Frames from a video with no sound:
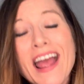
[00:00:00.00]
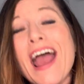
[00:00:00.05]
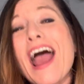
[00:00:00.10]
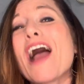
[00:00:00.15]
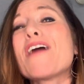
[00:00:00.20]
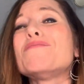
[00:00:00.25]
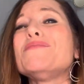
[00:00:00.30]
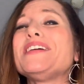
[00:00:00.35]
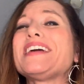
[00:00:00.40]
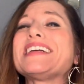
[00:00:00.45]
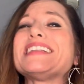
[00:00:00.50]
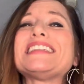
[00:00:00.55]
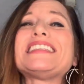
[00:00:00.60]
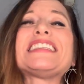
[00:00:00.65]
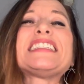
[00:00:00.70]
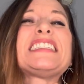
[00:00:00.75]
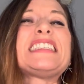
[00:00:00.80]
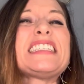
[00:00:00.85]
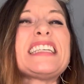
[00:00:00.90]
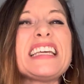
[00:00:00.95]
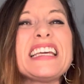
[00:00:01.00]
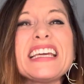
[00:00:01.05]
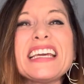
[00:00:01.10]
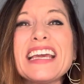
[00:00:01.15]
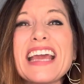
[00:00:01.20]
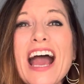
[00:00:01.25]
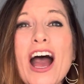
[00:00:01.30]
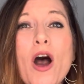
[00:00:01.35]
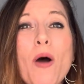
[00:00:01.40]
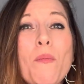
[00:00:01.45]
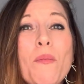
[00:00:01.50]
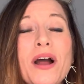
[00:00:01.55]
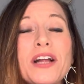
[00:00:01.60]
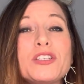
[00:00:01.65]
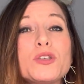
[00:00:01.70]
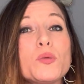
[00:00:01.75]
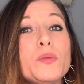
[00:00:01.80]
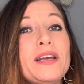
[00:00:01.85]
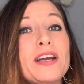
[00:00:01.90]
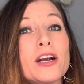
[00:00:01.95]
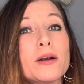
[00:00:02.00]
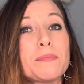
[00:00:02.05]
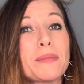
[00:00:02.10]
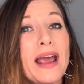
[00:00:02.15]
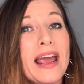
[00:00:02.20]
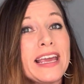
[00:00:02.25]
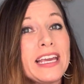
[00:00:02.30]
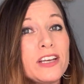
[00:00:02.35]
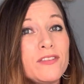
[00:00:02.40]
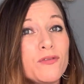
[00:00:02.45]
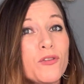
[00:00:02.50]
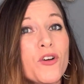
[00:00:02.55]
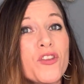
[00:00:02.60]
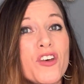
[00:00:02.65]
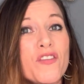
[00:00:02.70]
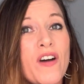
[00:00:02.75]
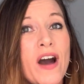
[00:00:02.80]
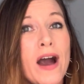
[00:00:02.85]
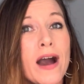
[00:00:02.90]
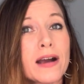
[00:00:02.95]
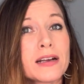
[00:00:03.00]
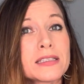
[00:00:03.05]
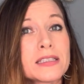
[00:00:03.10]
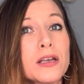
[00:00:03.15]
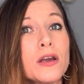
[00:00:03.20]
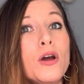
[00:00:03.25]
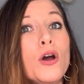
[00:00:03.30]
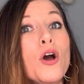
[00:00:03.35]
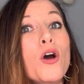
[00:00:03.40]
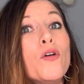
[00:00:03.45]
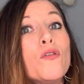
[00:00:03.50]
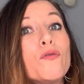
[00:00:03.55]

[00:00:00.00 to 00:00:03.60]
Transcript: and we can see how much we are paying for the box